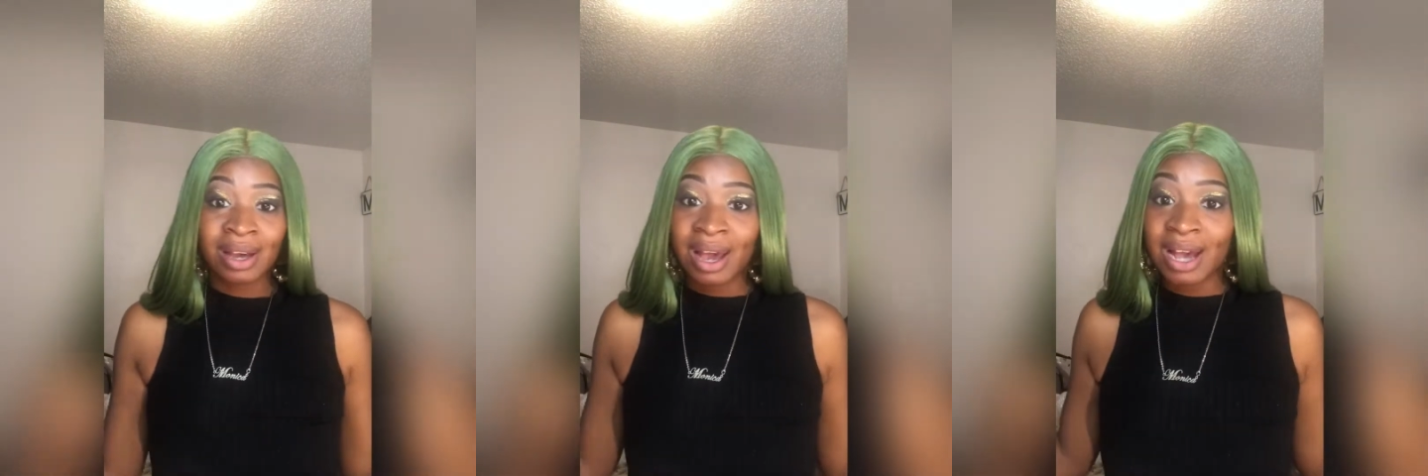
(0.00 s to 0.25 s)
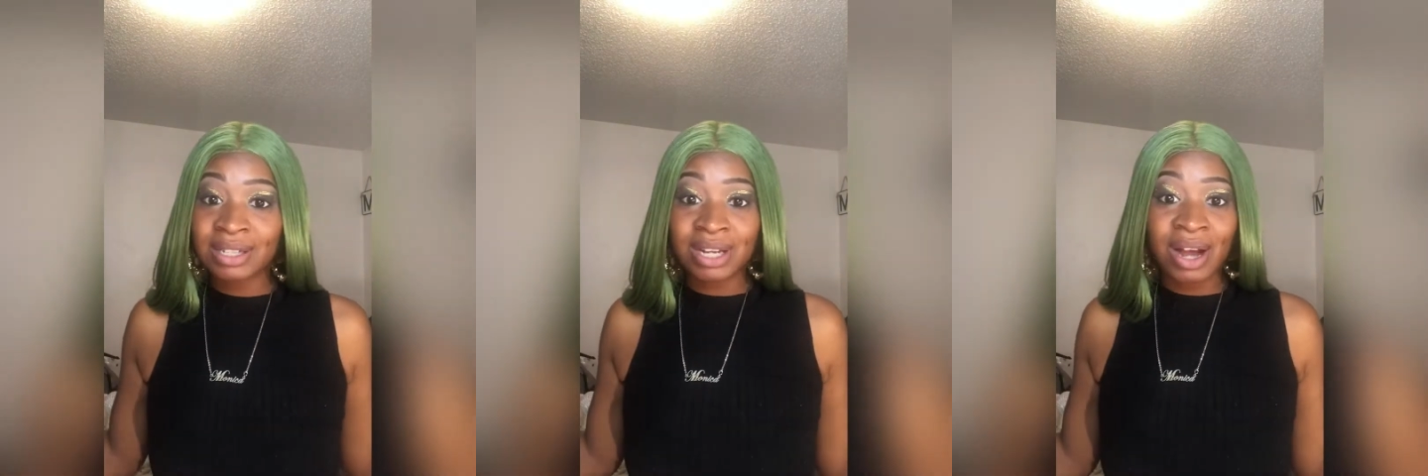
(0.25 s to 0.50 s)

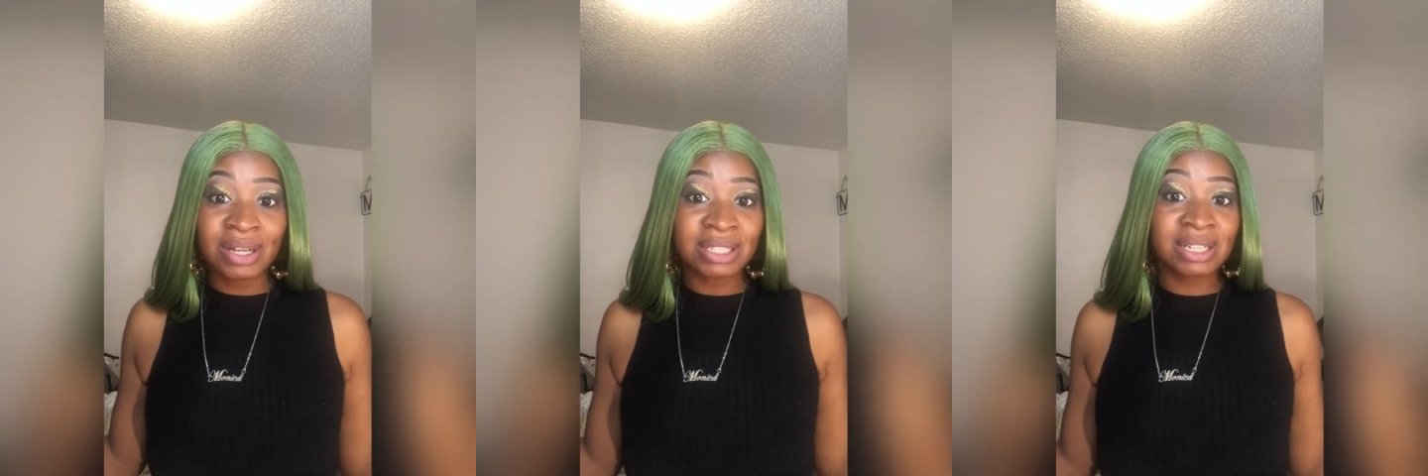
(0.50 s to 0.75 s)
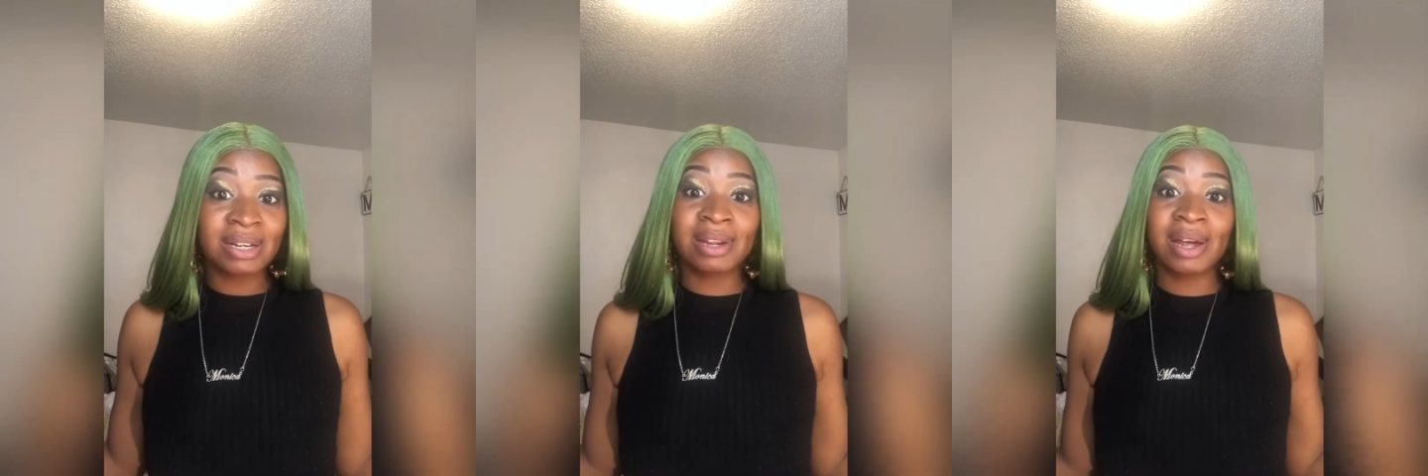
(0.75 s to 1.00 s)
as y'all can
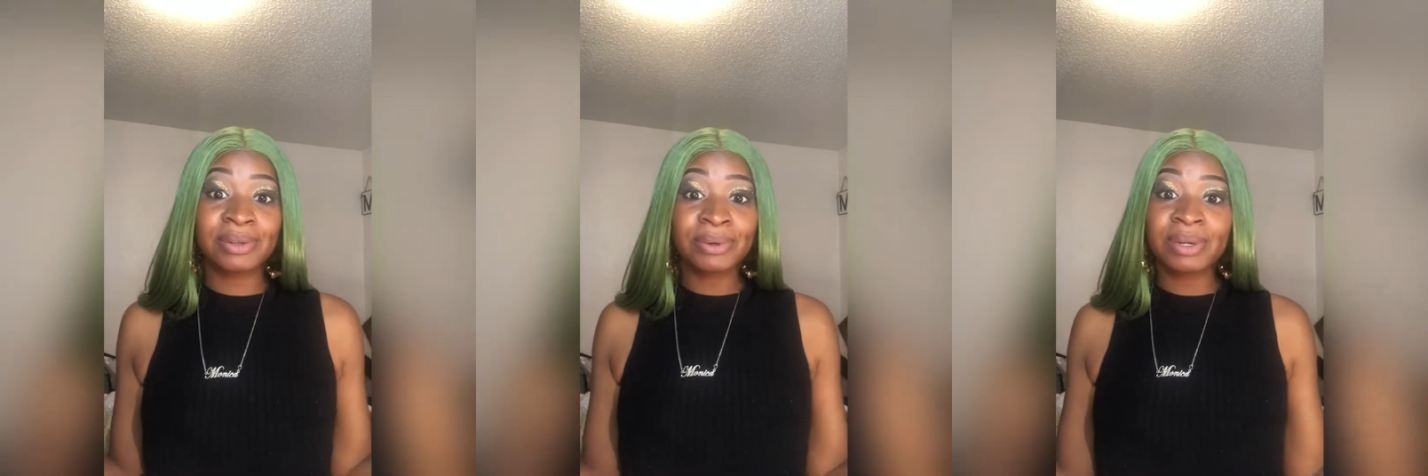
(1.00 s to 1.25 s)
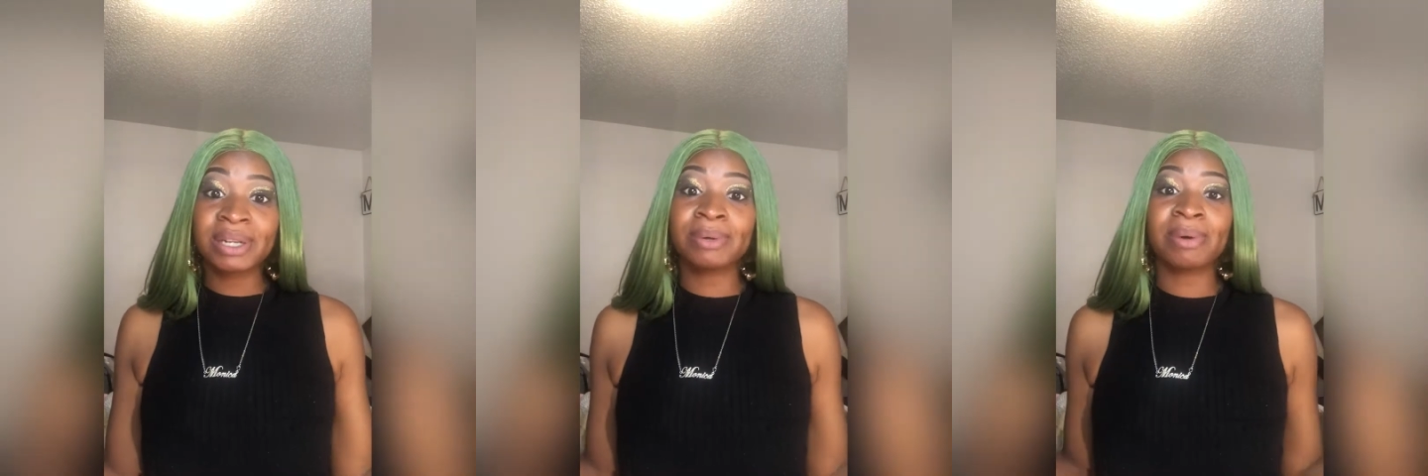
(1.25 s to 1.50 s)
tell, I do
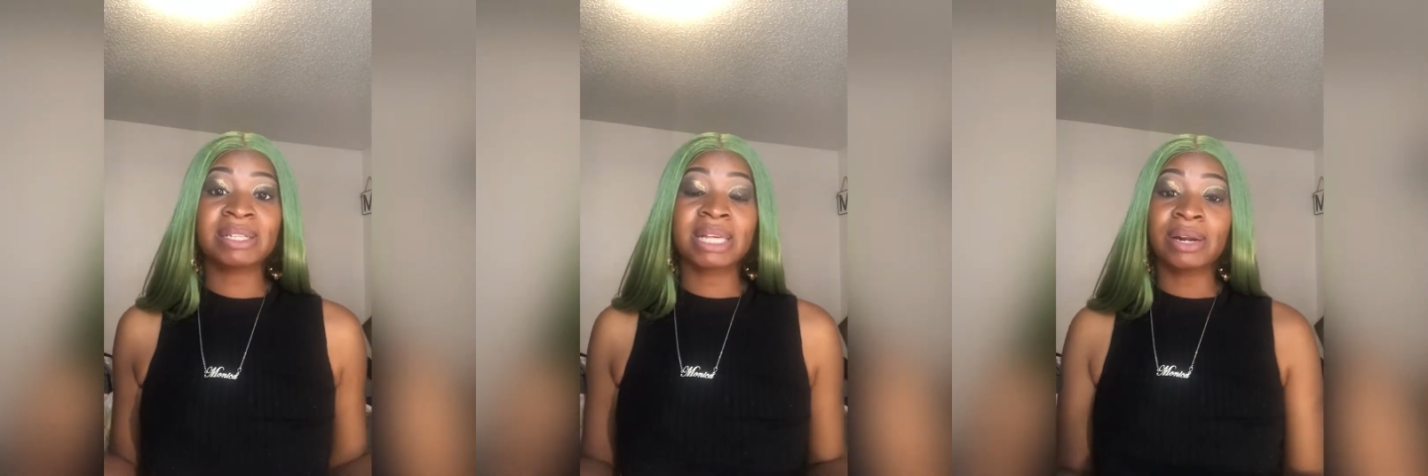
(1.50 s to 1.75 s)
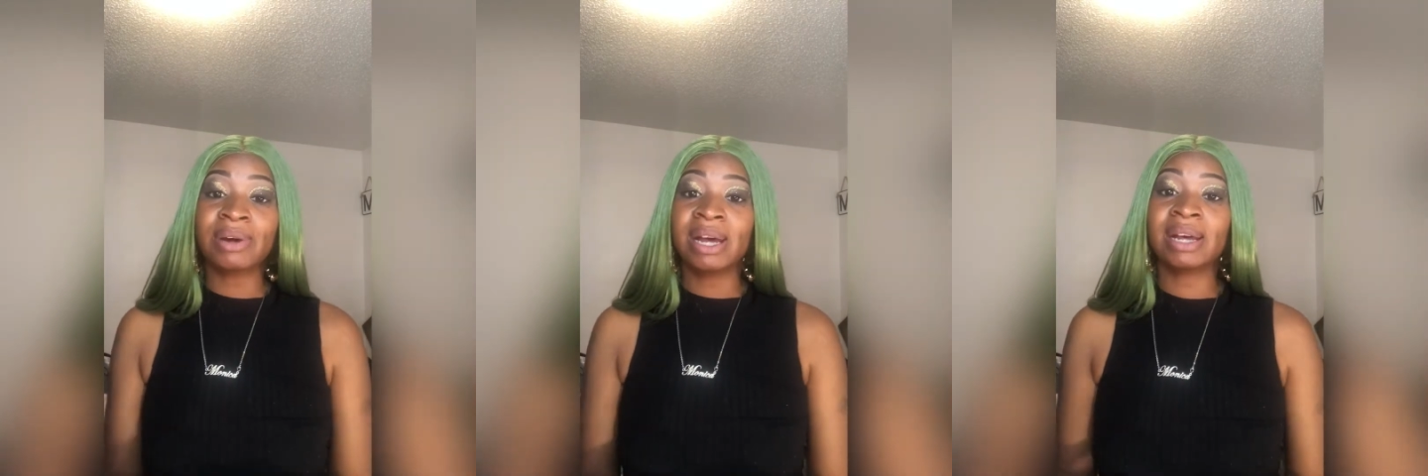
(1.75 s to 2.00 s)
it anyways. I
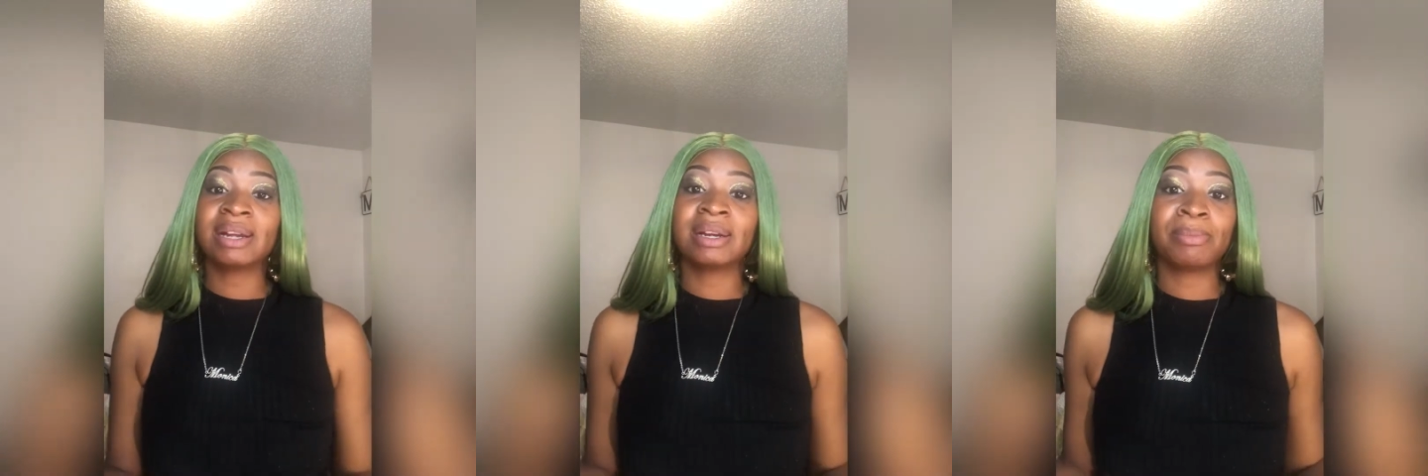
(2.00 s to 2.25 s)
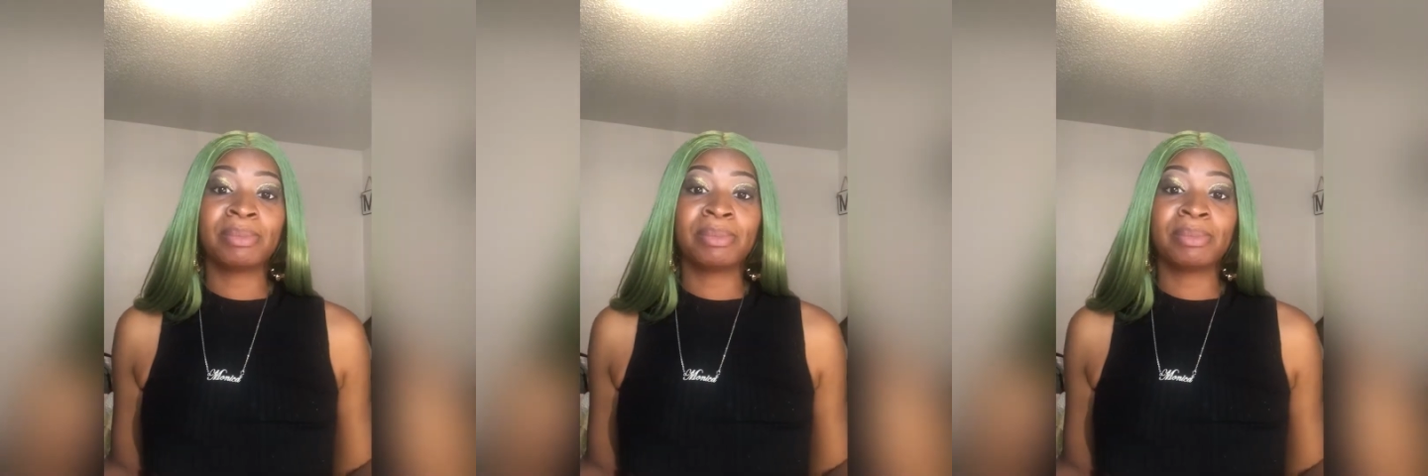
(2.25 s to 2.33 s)
don't have that